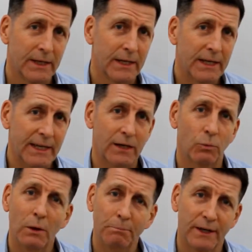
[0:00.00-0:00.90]
Here,
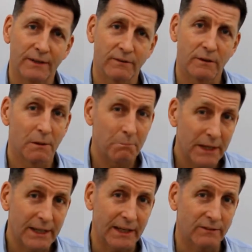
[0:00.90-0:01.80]
one person, the
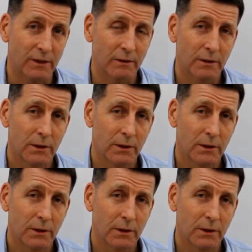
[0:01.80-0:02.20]
mediator,